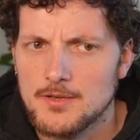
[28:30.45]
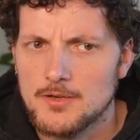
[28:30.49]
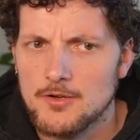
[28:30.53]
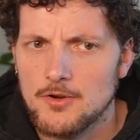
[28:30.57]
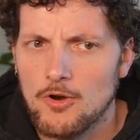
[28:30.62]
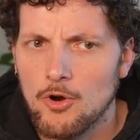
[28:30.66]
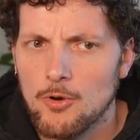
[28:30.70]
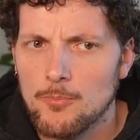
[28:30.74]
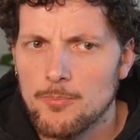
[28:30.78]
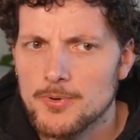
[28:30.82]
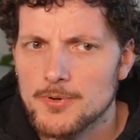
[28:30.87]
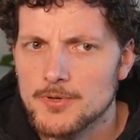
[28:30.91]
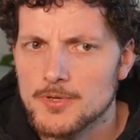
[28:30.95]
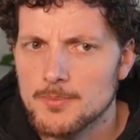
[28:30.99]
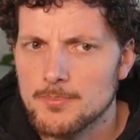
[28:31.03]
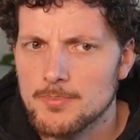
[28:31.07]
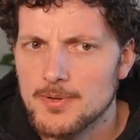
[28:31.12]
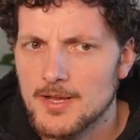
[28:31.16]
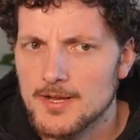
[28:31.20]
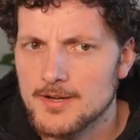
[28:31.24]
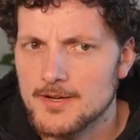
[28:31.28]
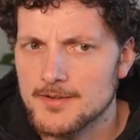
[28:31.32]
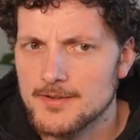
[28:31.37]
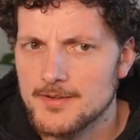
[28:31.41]
open a
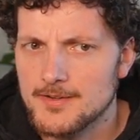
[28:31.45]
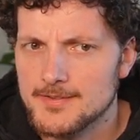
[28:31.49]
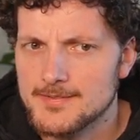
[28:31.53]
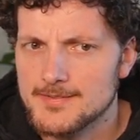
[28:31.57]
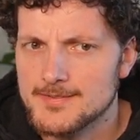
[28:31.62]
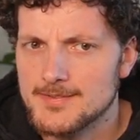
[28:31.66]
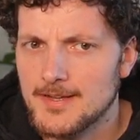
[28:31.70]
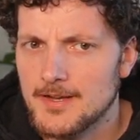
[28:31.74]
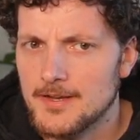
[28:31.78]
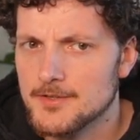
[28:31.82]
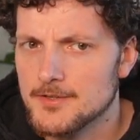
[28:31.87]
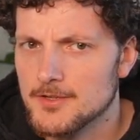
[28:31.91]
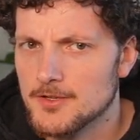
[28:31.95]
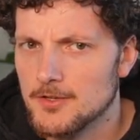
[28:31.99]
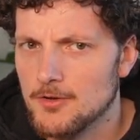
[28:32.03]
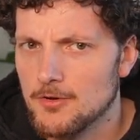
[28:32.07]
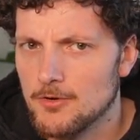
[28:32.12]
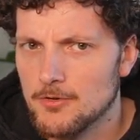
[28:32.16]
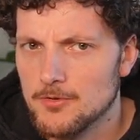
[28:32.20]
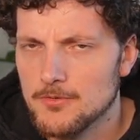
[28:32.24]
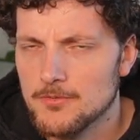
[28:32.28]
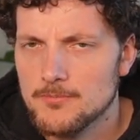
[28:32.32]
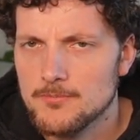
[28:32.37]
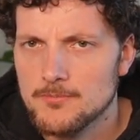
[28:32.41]
plugin as
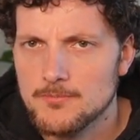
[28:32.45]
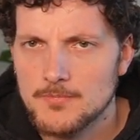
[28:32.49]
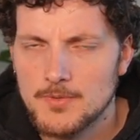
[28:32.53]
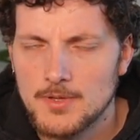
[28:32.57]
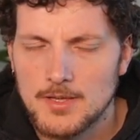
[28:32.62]
standalone.